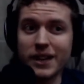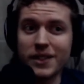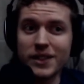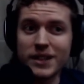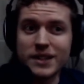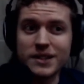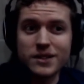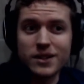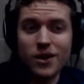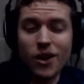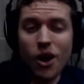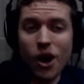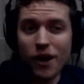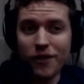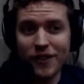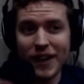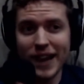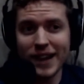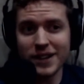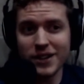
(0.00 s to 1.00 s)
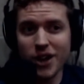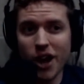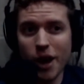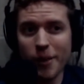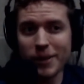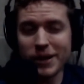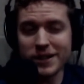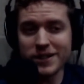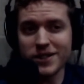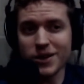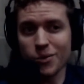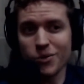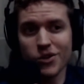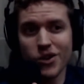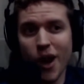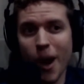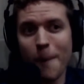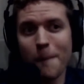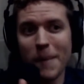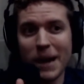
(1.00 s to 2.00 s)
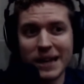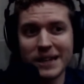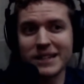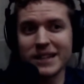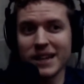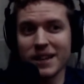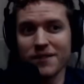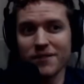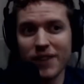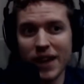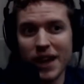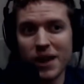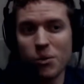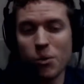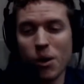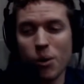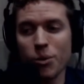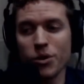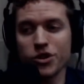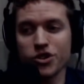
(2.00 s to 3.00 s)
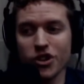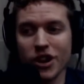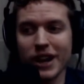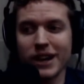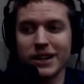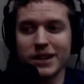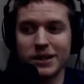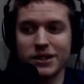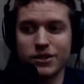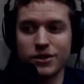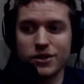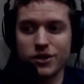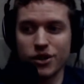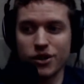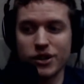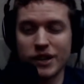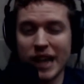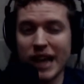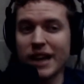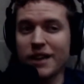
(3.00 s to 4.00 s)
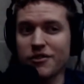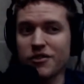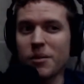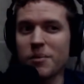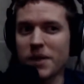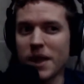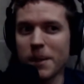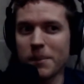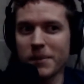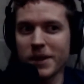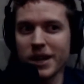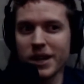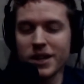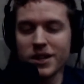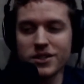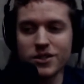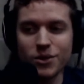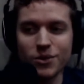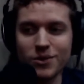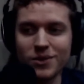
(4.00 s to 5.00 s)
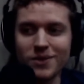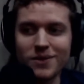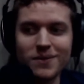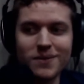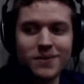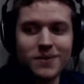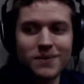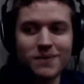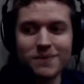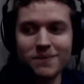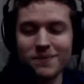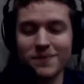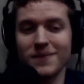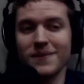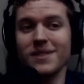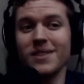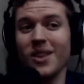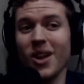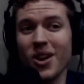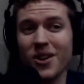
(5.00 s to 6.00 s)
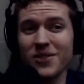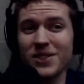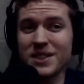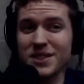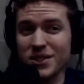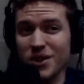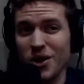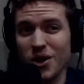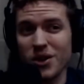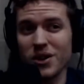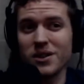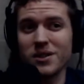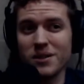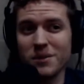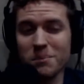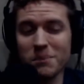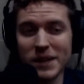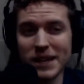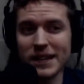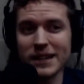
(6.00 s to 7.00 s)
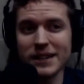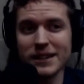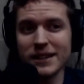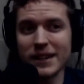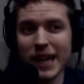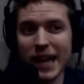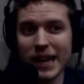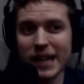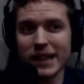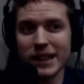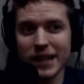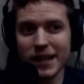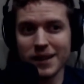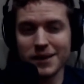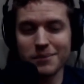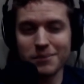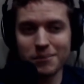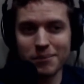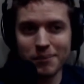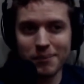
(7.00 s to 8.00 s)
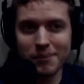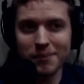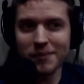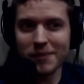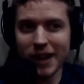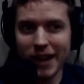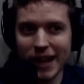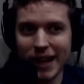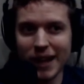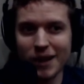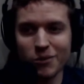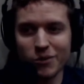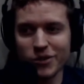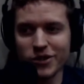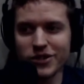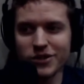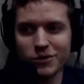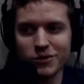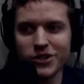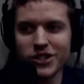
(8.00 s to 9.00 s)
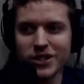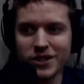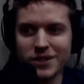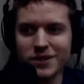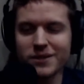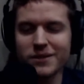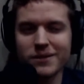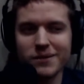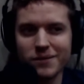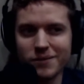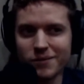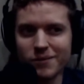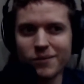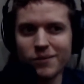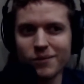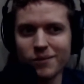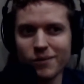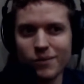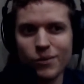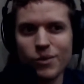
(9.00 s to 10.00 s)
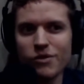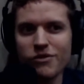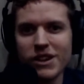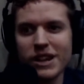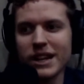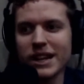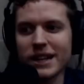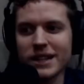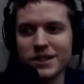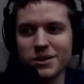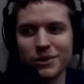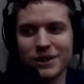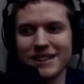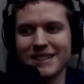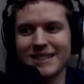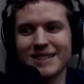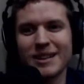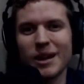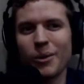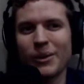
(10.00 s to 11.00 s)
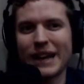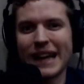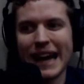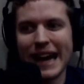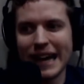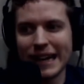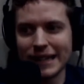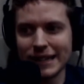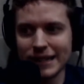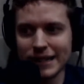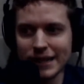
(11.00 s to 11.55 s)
these offhand comments that were not meant to convey what we're trying to take from them. So none of this could mean anything. Again, we're reading into it because it's all we got.